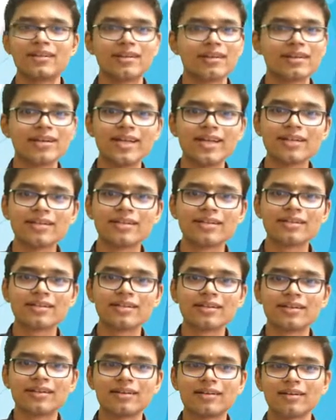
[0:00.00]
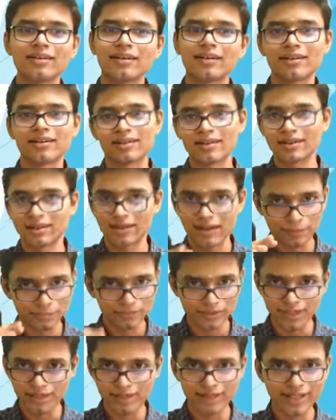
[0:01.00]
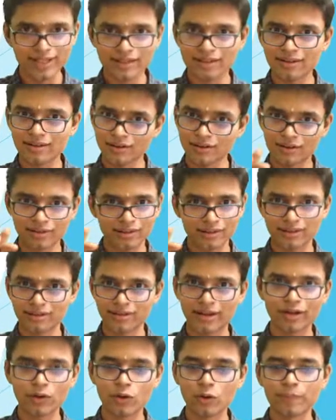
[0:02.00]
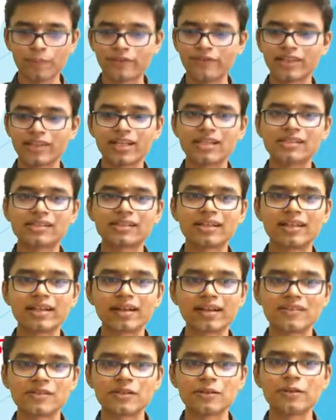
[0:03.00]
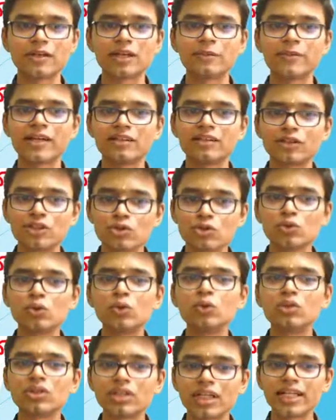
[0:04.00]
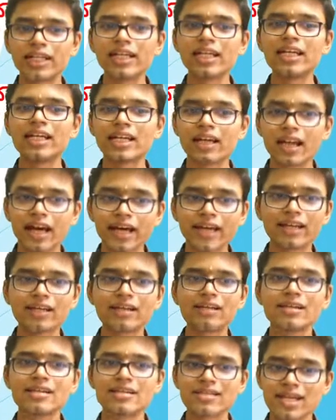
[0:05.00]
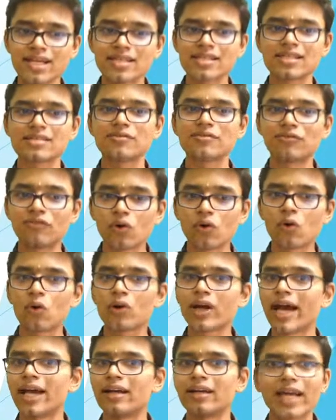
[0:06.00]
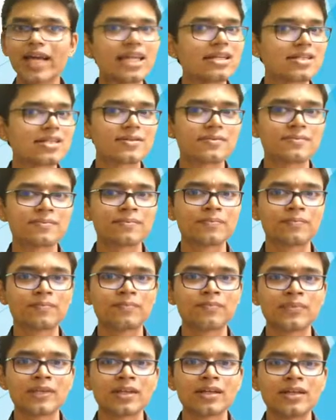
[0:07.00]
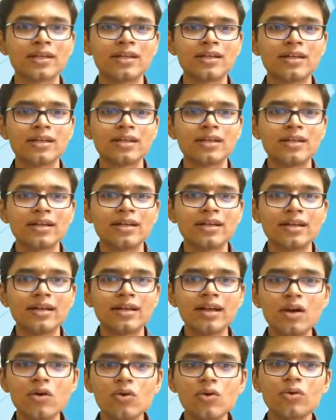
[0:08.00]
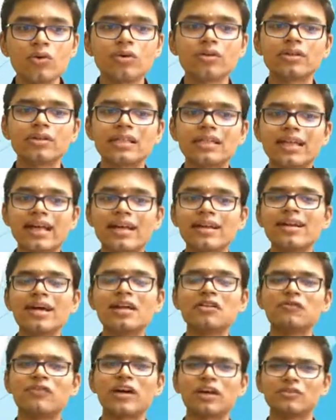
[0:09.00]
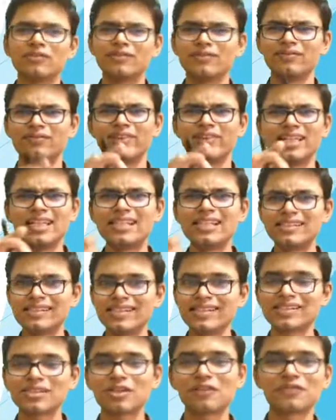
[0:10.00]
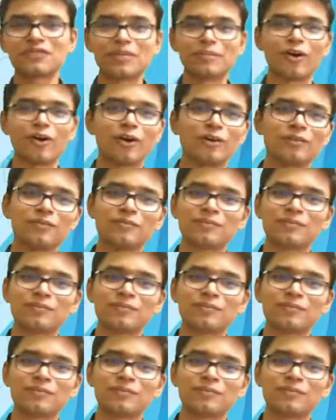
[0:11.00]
Clear? Up till here, I hope everything is clear. Divisibility by 2, 3, 9, 6, 4 and 8. Now 10 and 5, the easiest of them all.